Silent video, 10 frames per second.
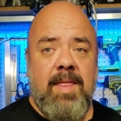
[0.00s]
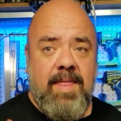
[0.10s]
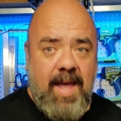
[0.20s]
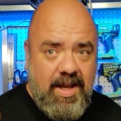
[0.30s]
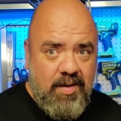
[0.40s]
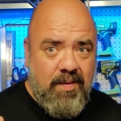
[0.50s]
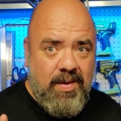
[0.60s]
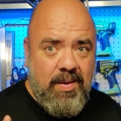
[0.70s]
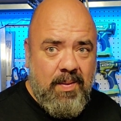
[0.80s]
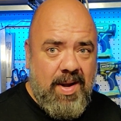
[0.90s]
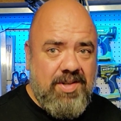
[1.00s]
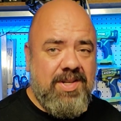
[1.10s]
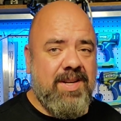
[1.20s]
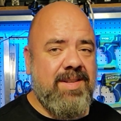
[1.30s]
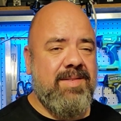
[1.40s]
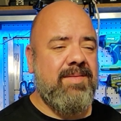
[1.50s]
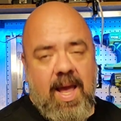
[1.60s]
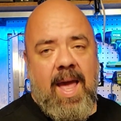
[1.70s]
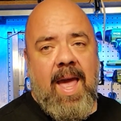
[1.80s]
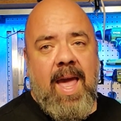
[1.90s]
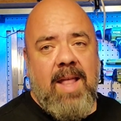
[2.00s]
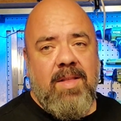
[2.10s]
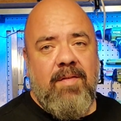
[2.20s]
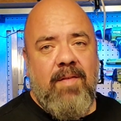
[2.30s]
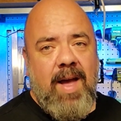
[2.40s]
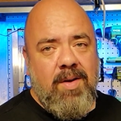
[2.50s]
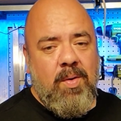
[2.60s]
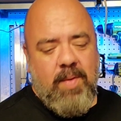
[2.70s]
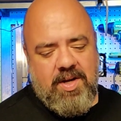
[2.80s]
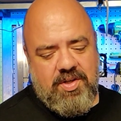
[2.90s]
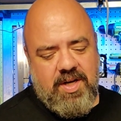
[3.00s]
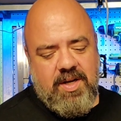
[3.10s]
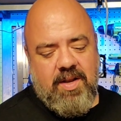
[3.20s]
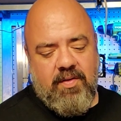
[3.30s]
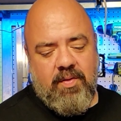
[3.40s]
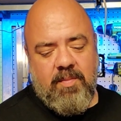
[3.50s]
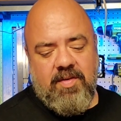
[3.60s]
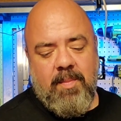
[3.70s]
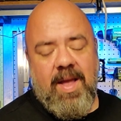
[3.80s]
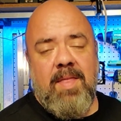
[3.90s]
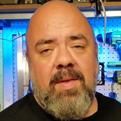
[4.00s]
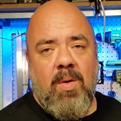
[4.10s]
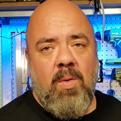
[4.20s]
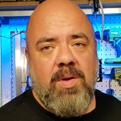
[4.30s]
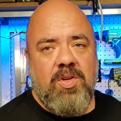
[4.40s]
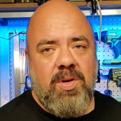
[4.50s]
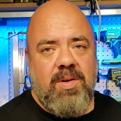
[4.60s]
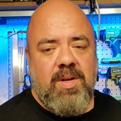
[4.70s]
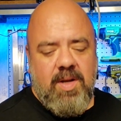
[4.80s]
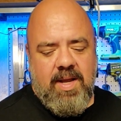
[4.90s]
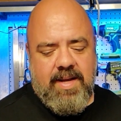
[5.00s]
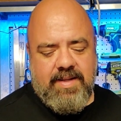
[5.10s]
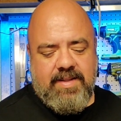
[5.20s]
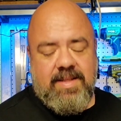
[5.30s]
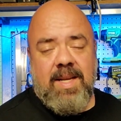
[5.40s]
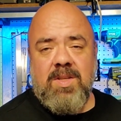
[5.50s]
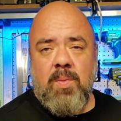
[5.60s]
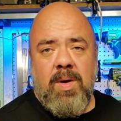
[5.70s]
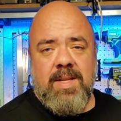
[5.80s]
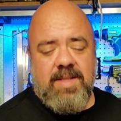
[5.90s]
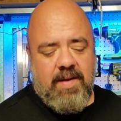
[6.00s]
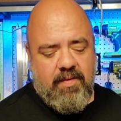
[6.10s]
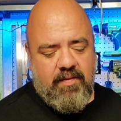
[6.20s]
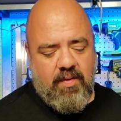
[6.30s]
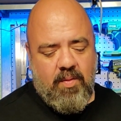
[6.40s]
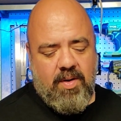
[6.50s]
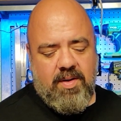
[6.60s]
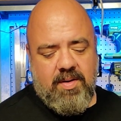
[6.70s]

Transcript: Thank you for your question. And the final question is from Samantha Orchard, 6174.